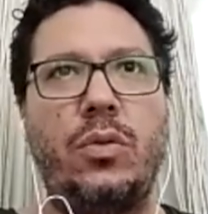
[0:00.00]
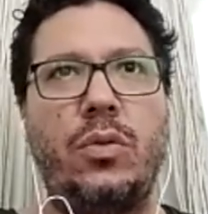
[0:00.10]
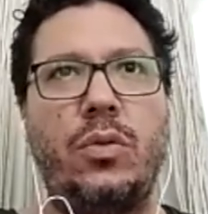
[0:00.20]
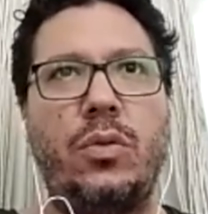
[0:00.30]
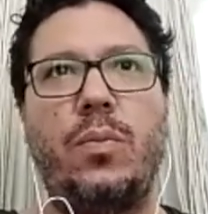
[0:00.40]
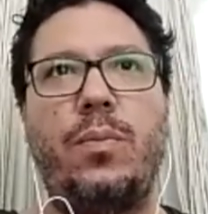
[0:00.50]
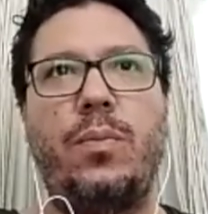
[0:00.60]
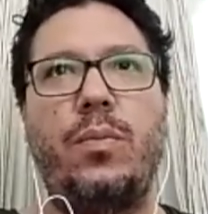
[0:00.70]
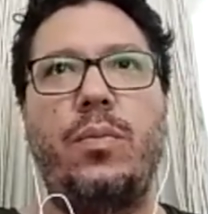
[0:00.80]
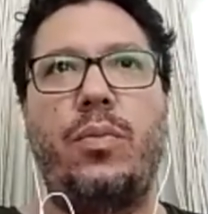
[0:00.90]
They don't
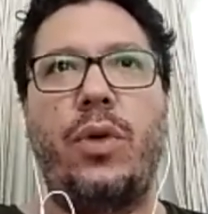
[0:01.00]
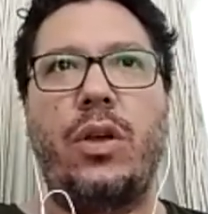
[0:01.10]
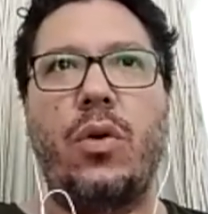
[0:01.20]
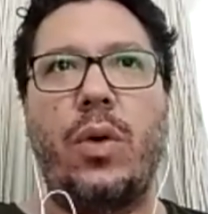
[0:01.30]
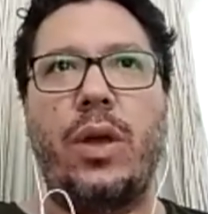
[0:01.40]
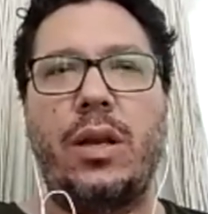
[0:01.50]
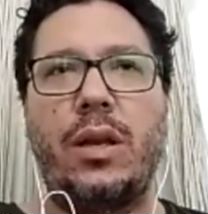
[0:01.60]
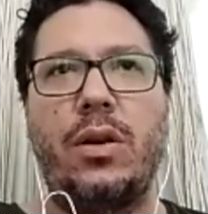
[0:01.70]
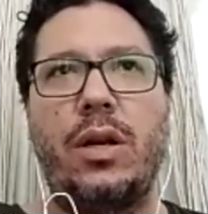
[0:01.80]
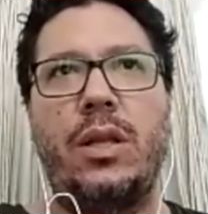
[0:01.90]
break away
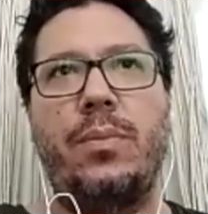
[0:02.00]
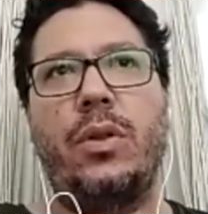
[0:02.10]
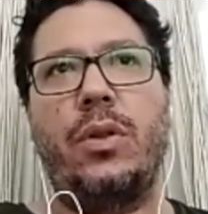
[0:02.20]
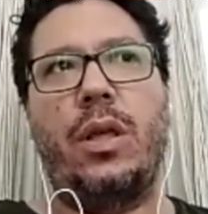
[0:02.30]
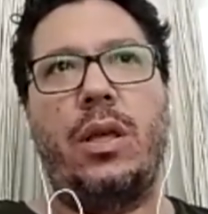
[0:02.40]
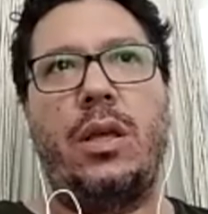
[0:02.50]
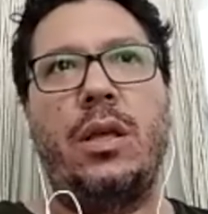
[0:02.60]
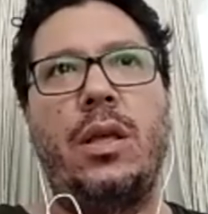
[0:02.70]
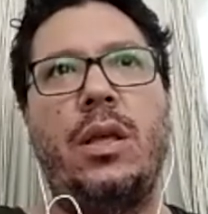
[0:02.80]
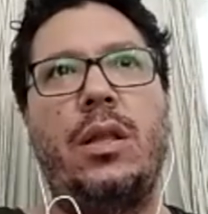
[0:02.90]
clearly, but they
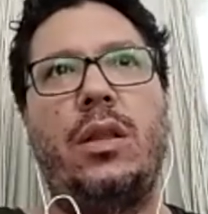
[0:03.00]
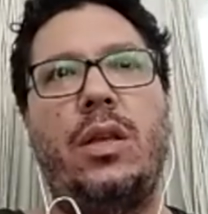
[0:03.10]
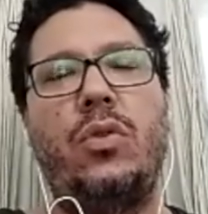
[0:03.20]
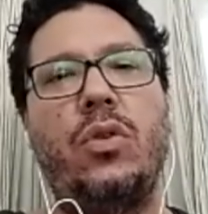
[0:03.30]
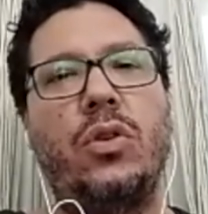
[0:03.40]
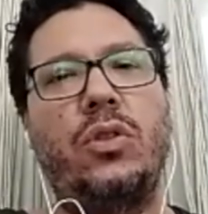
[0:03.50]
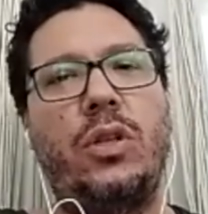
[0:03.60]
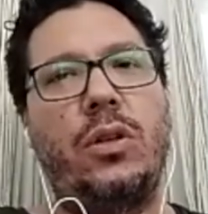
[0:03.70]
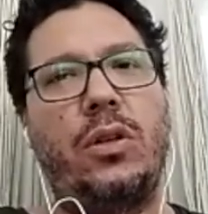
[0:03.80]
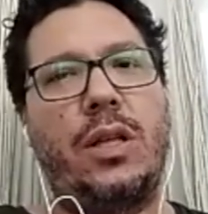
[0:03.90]
do
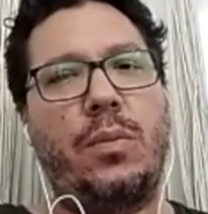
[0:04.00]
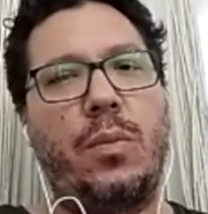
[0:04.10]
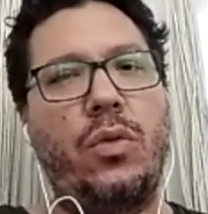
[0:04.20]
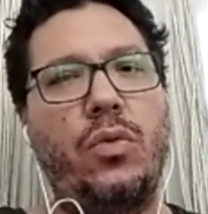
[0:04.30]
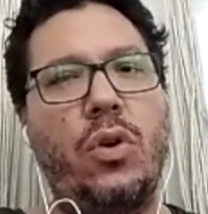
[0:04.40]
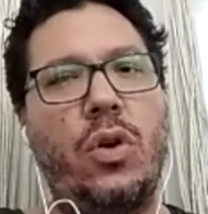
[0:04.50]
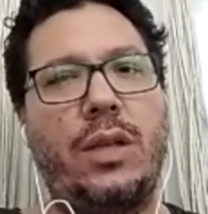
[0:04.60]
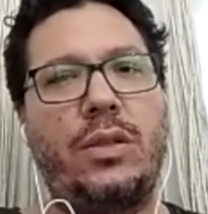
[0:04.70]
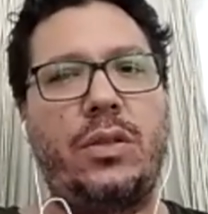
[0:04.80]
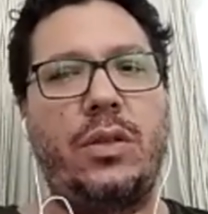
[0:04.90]
consider that Maduro has
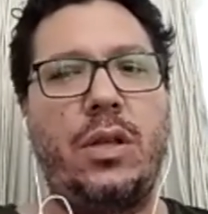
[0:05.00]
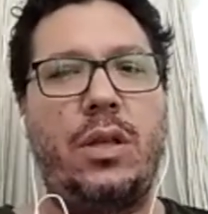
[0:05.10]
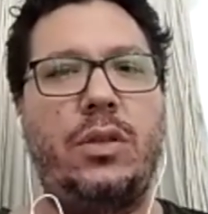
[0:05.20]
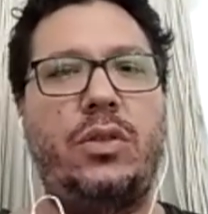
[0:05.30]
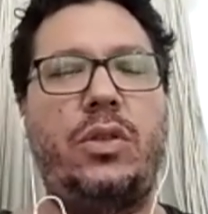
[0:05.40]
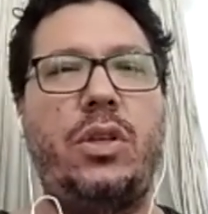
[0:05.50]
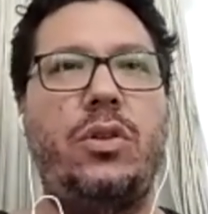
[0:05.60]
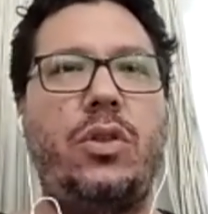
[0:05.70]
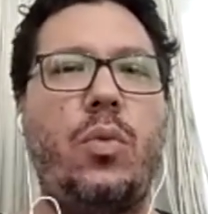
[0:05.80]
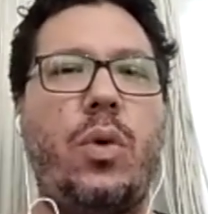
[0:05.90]
steered
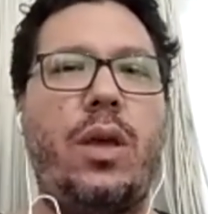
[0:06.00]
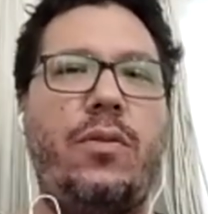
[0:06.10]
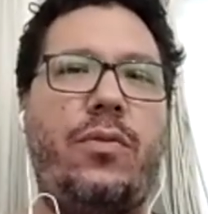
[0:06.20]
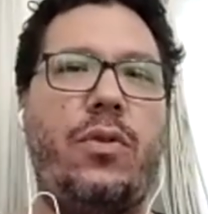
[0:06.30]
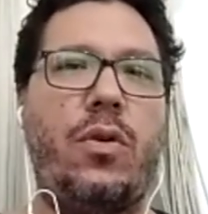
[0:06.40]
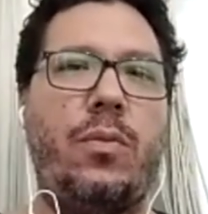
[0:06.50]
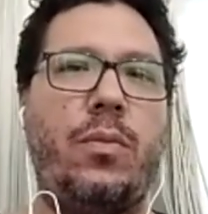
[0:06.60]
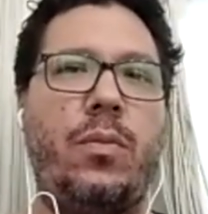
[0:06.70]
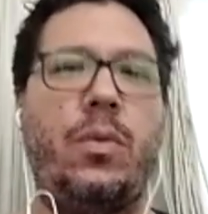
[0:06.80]
away from